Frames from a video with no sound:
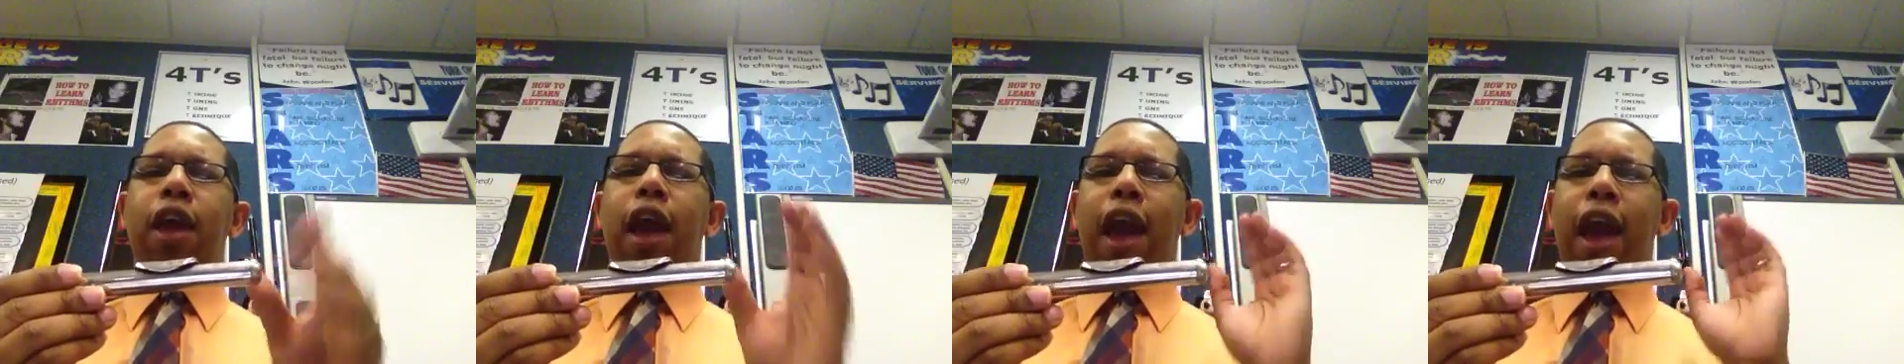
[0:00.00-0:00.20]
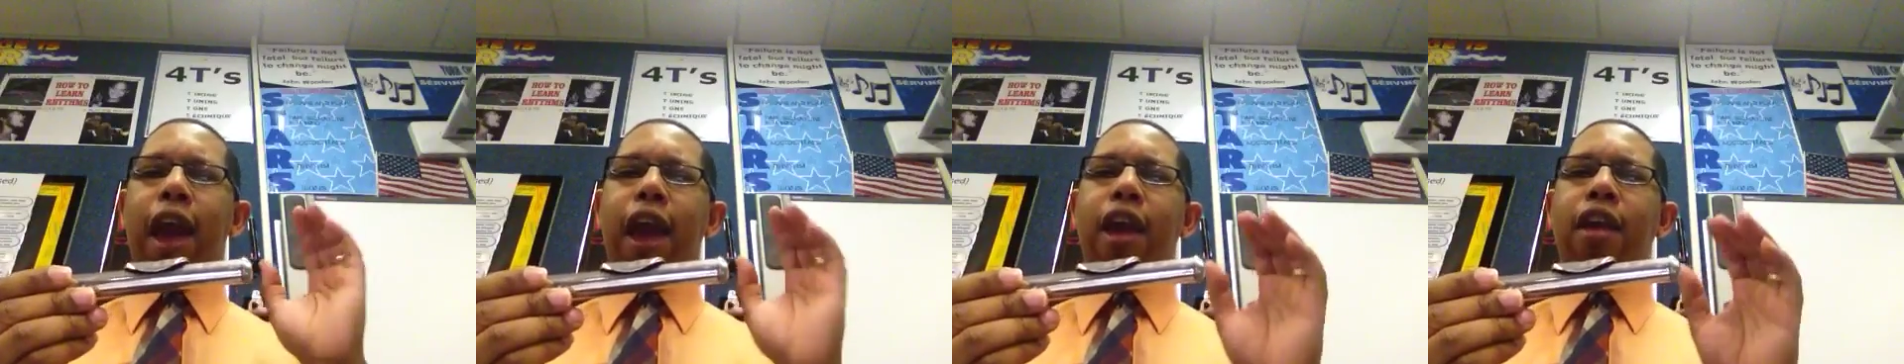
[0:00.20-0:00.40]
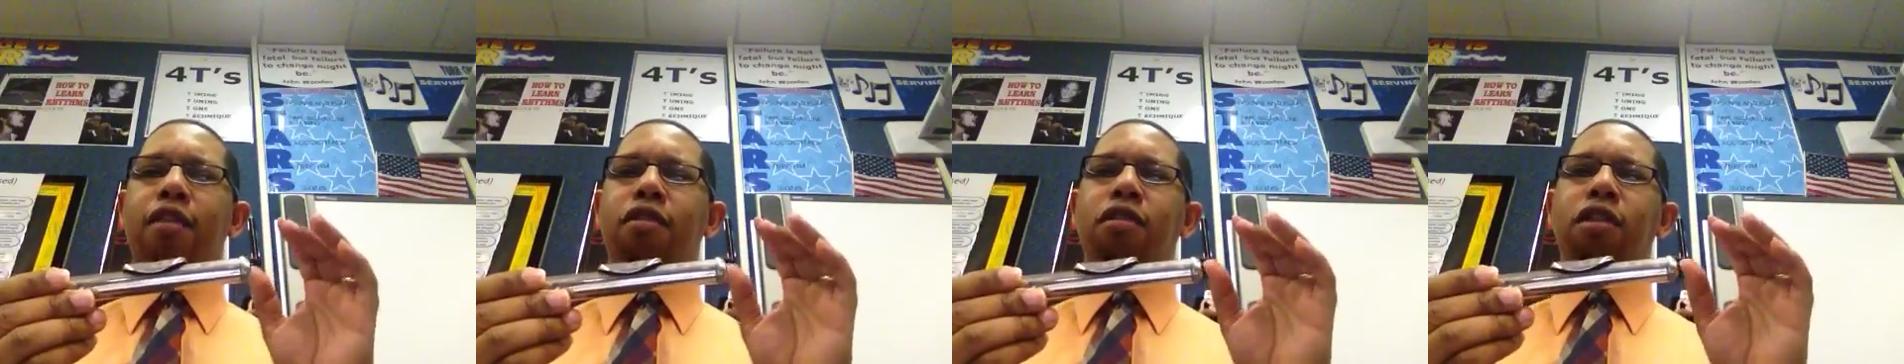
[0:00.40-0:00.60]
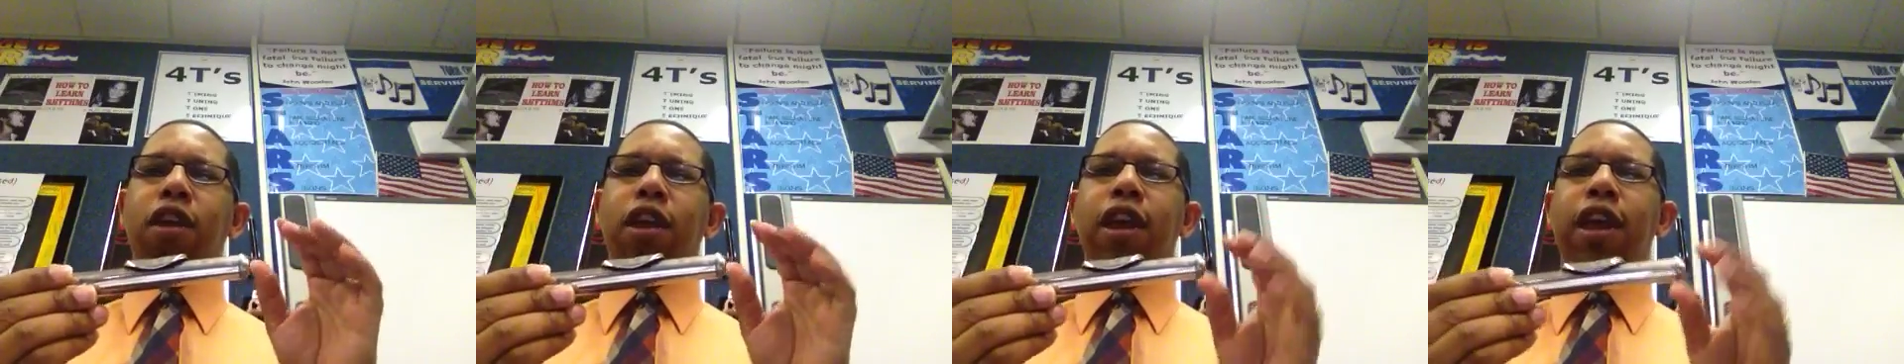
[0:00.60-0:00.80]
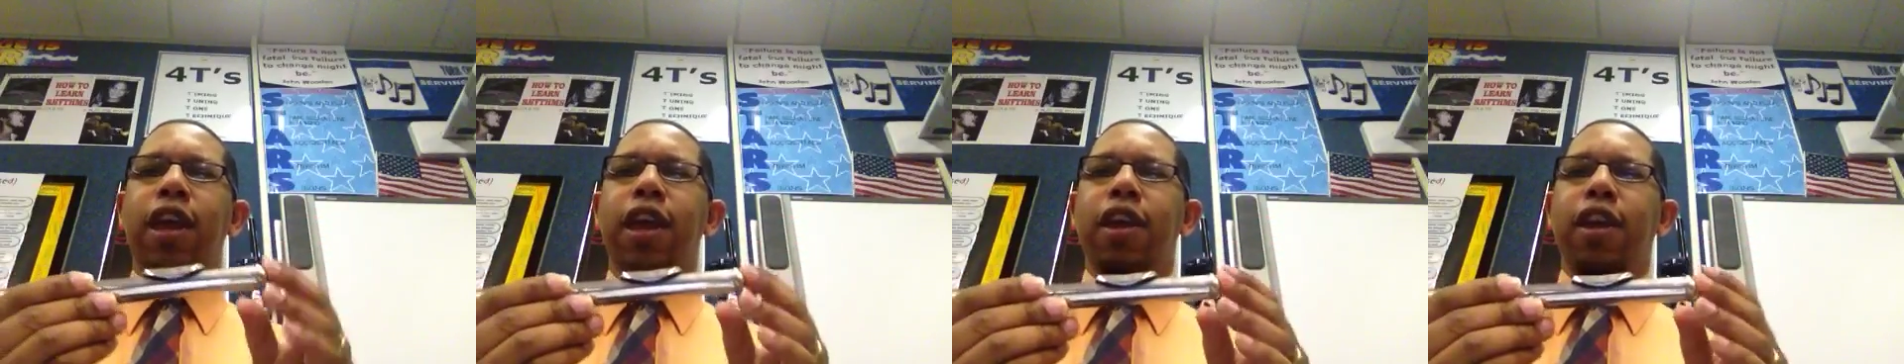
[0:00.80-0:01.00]
has
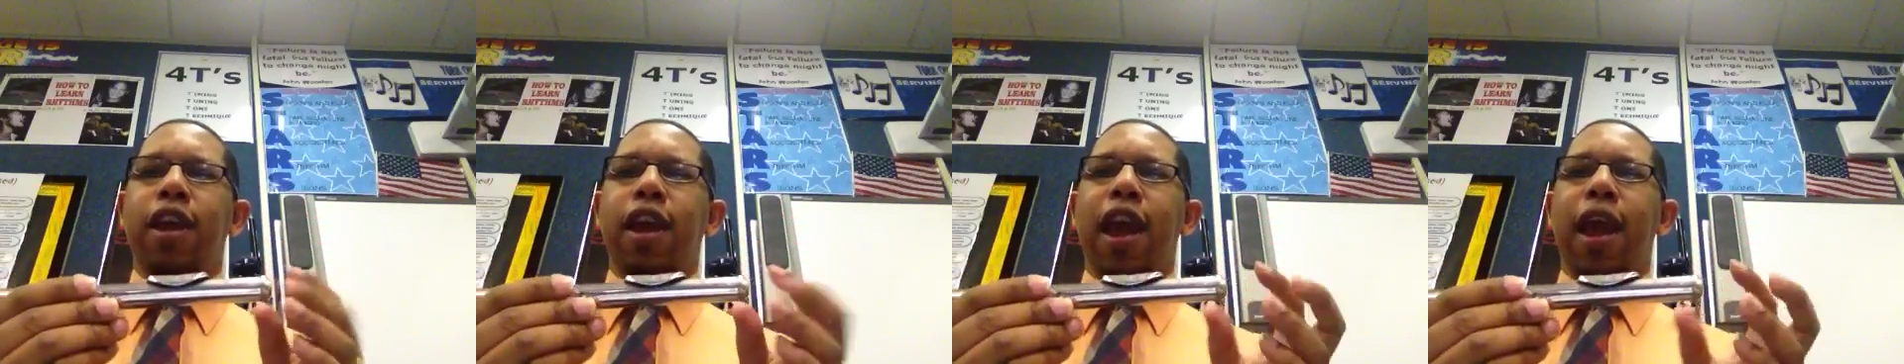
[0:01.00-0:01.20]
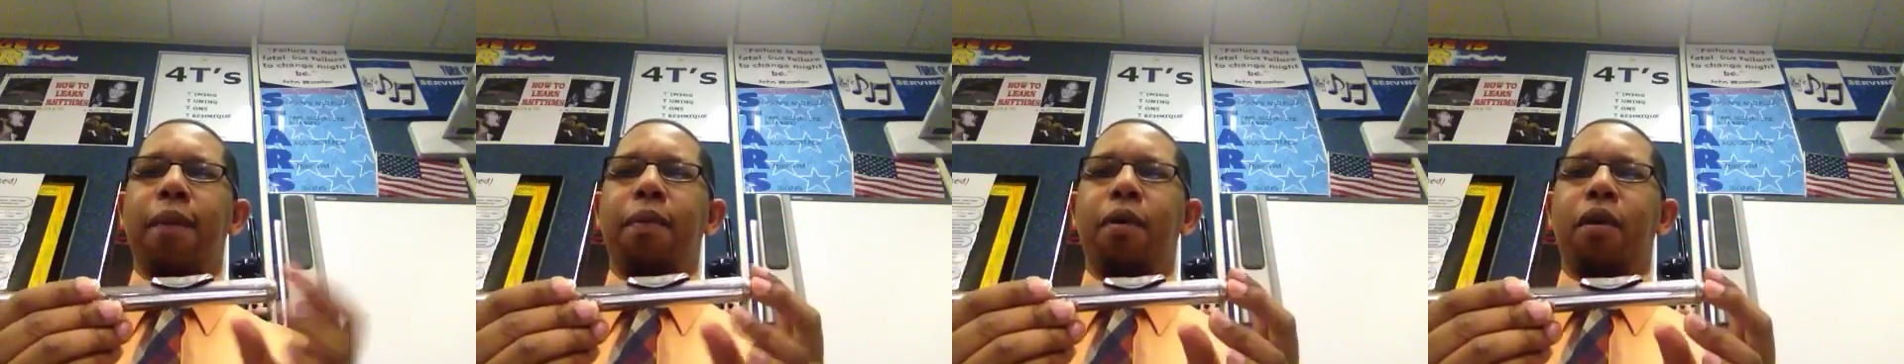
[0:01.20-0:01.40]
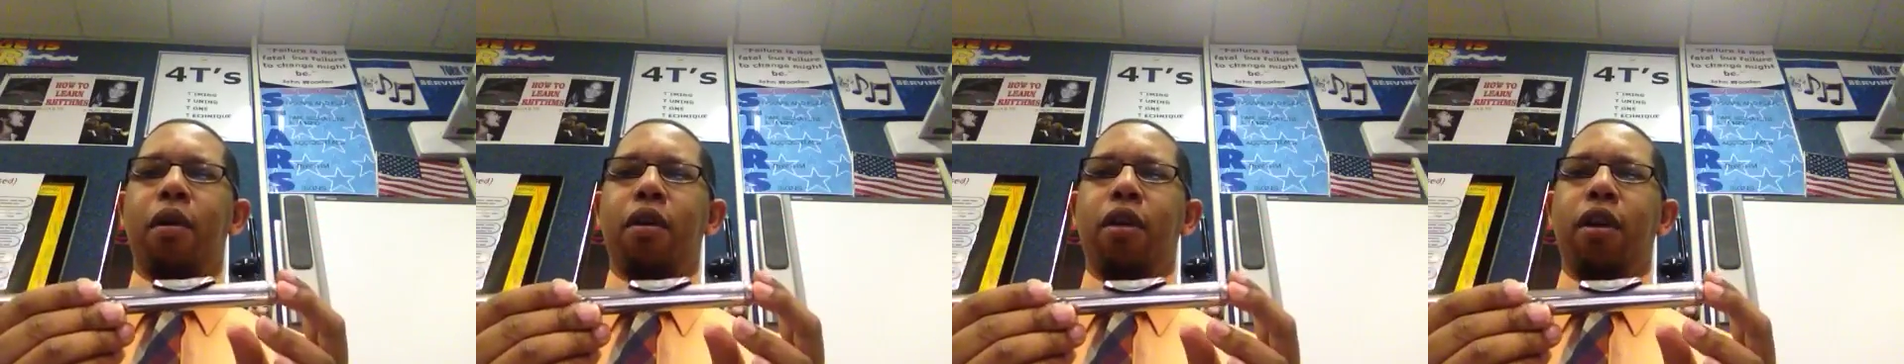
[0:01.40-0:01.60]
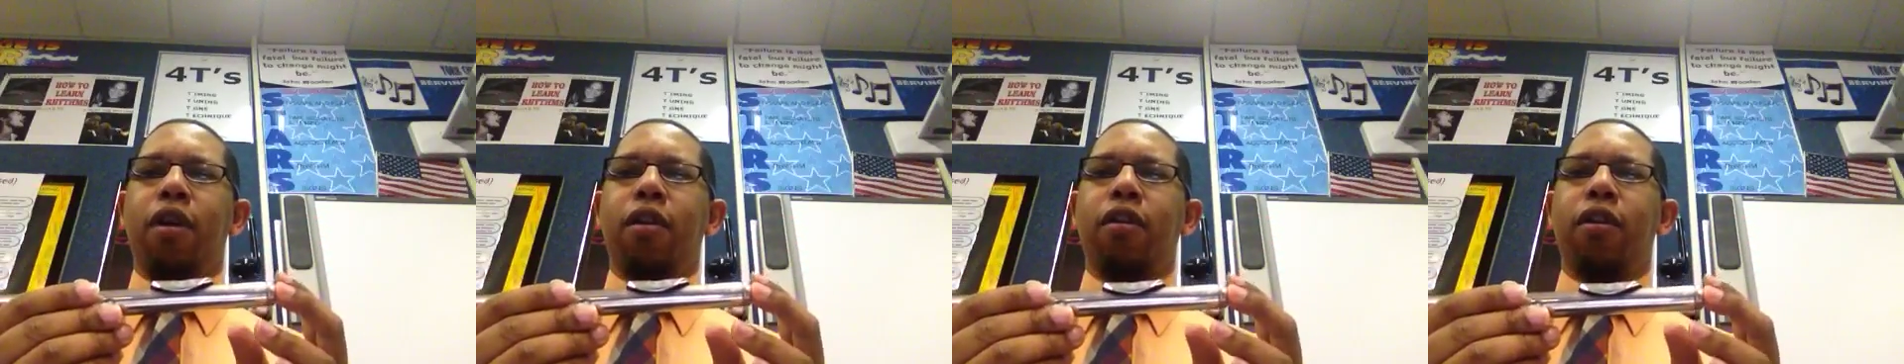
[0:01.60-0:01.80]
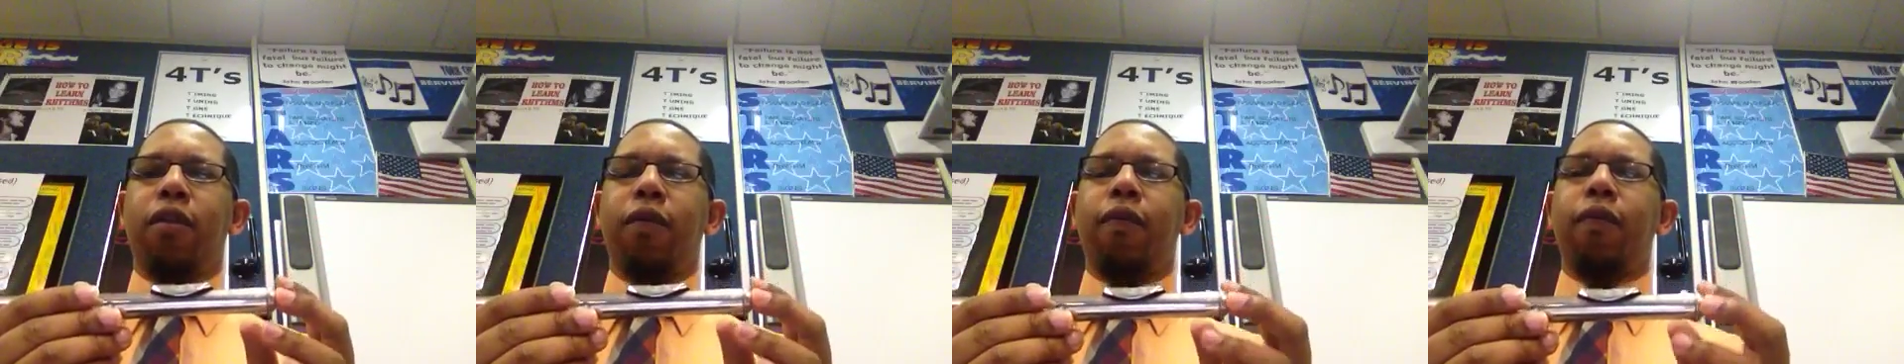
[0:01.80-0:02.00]
the end cap on
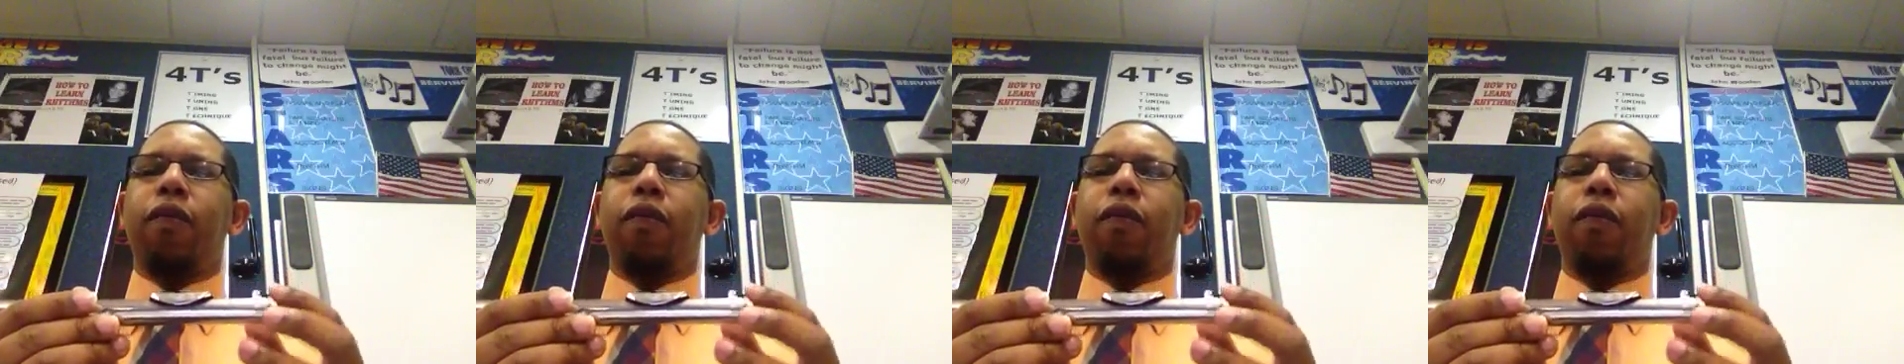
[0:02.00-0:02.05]
it,